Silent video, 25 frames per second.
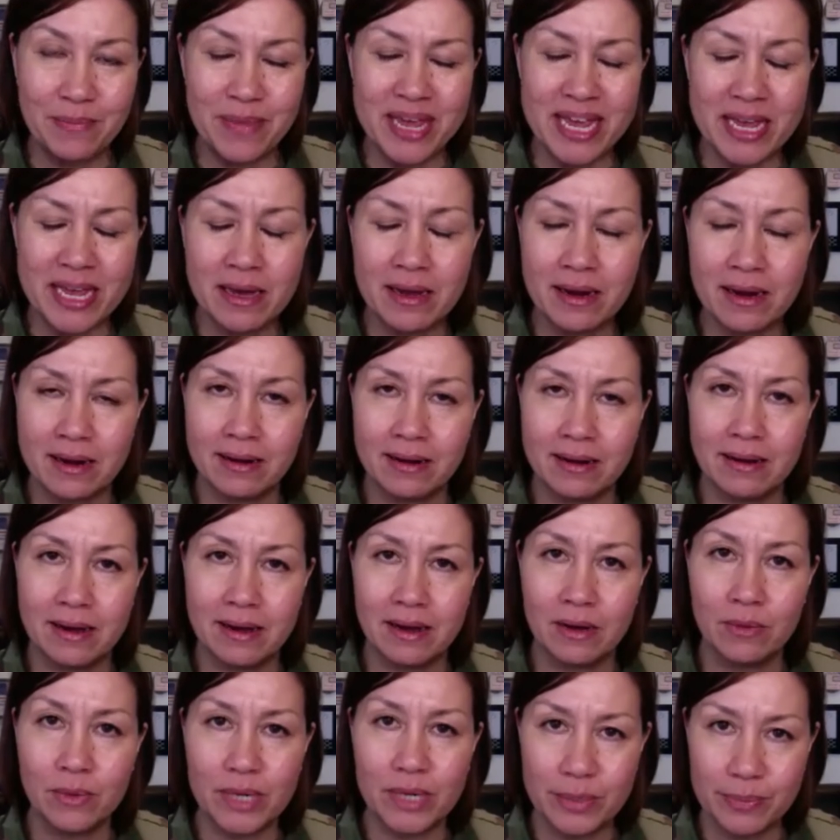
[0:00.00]
man,
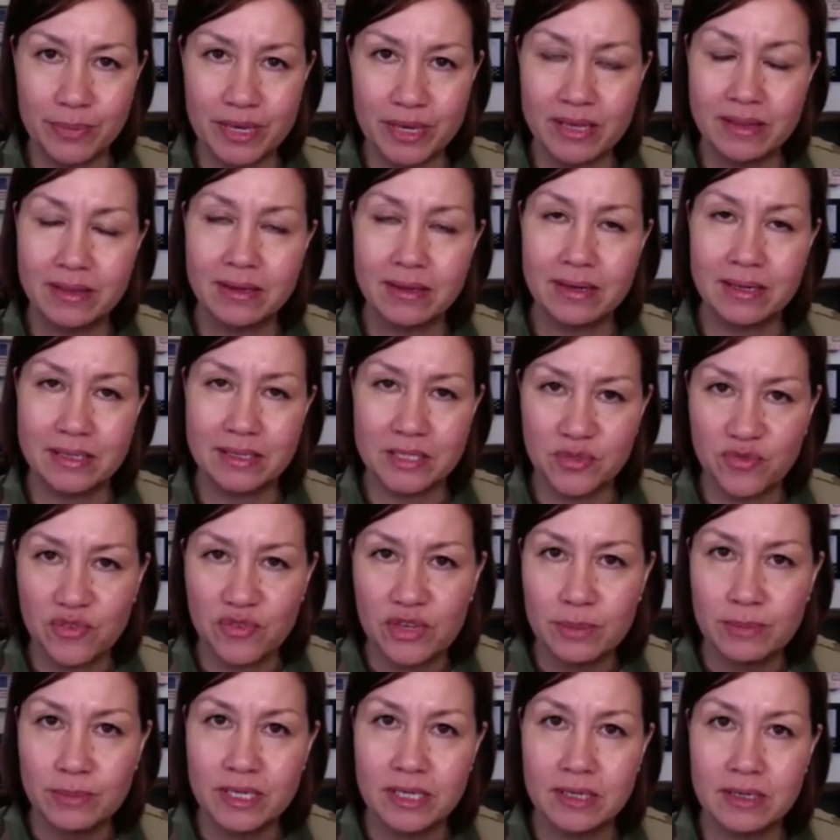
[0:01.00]
I want to be the next
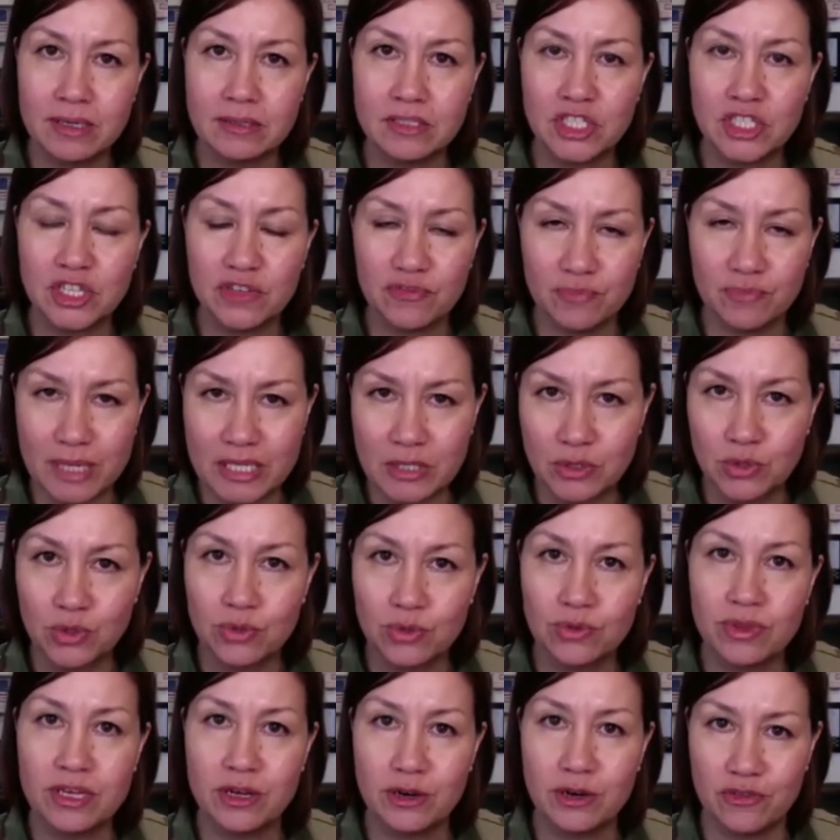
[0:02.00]
female Chief Master
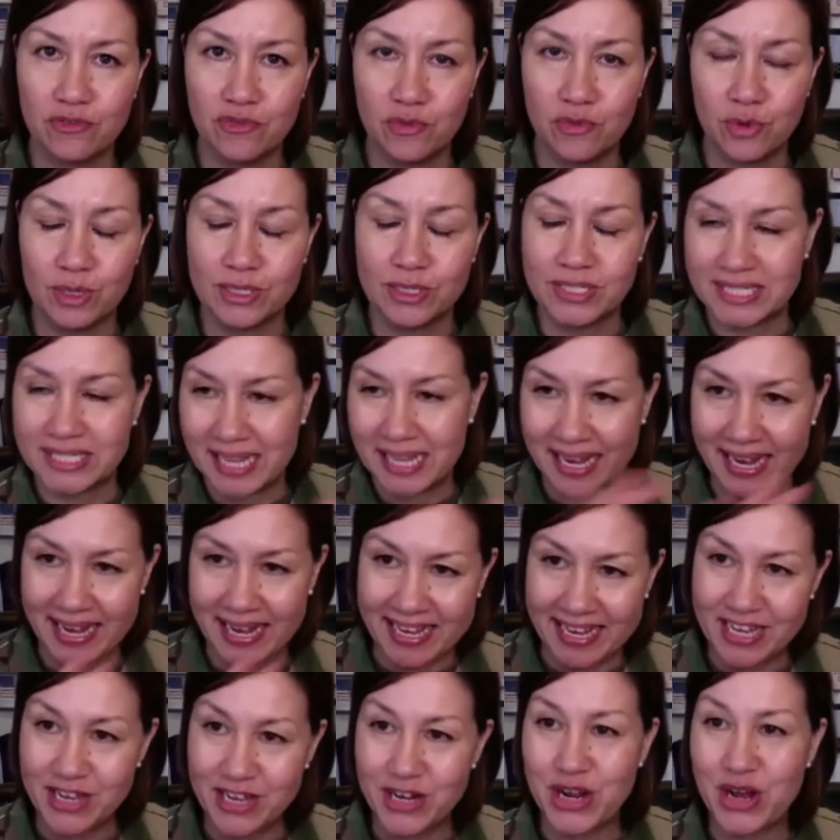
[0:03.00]
in the Air Force.
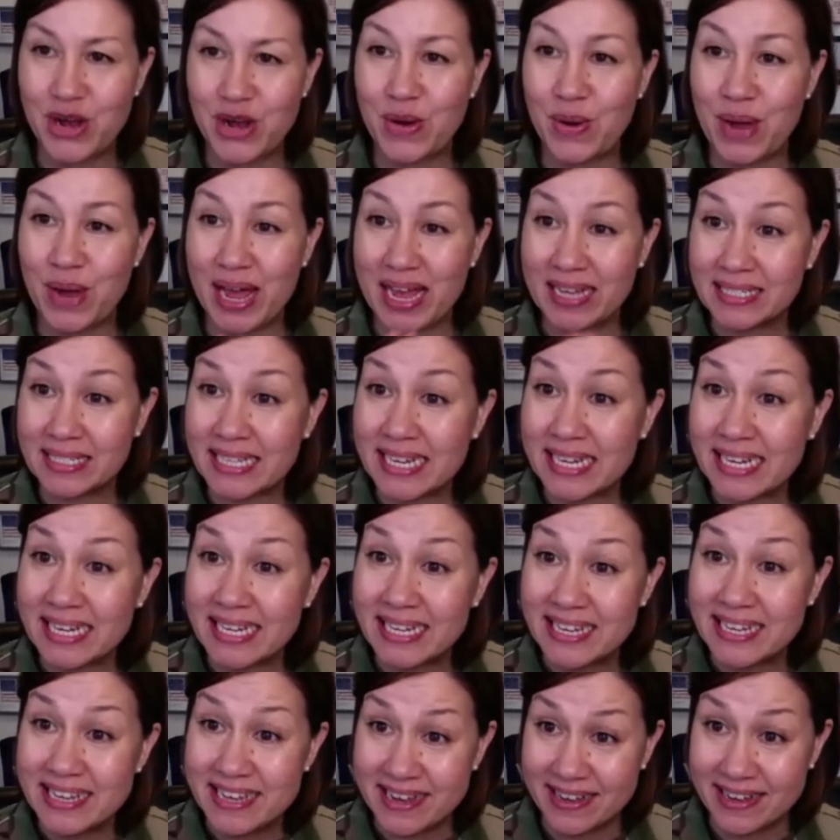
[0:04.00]
Like, as a
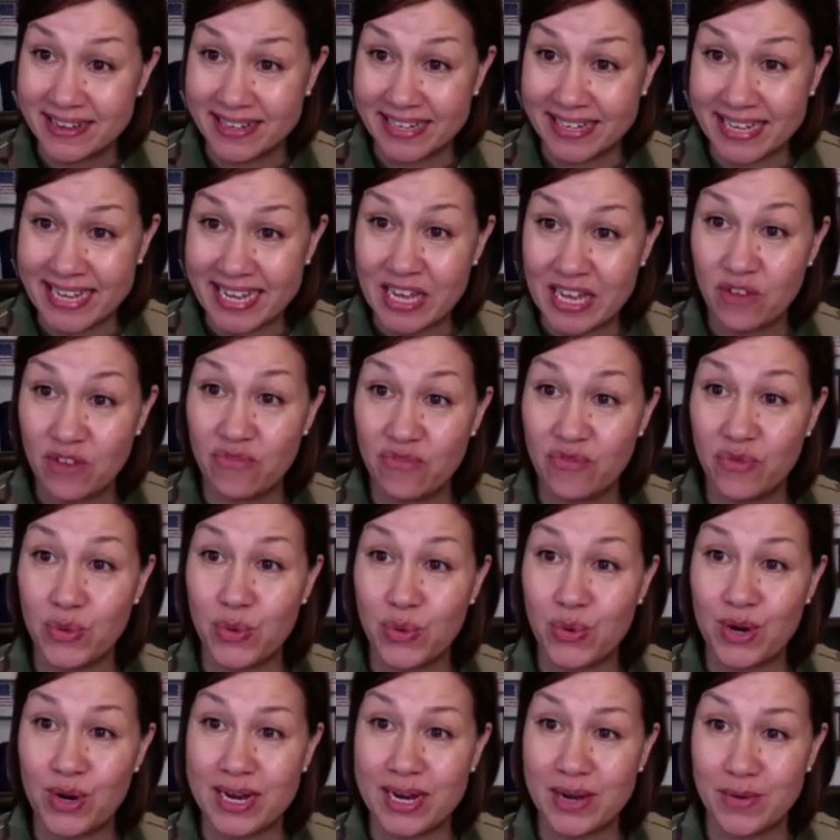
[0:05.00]
young
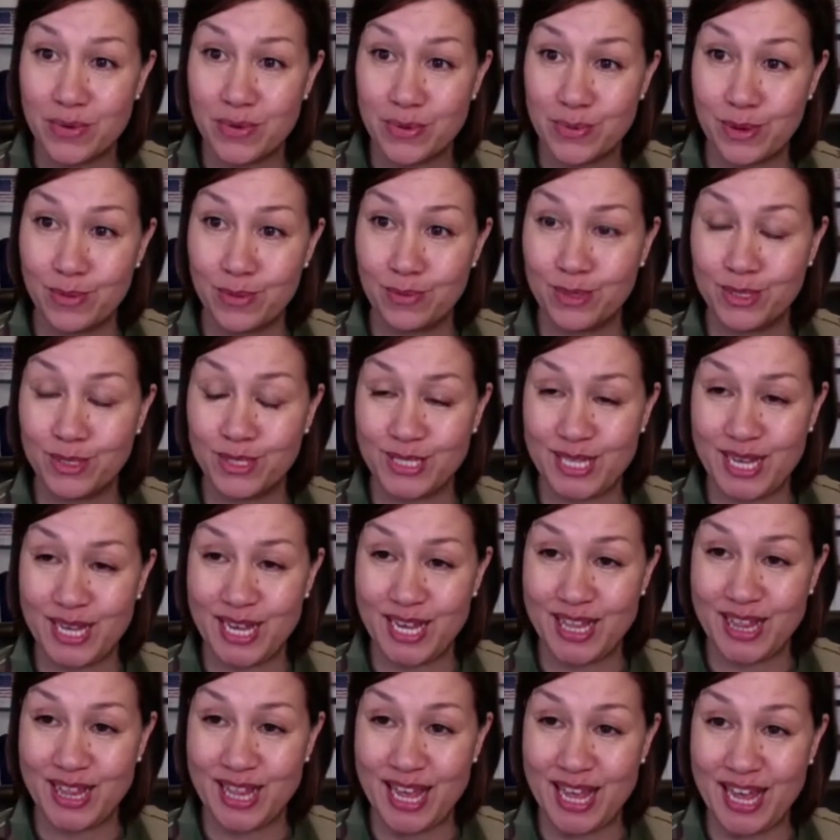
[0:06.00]
E4, I remember
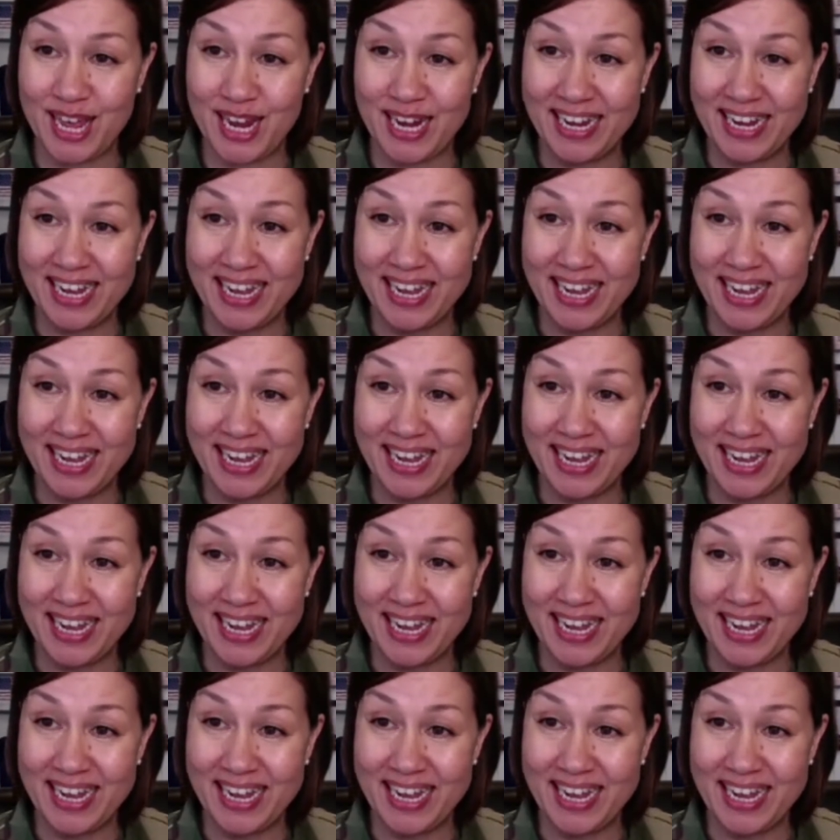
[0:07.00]
saying that.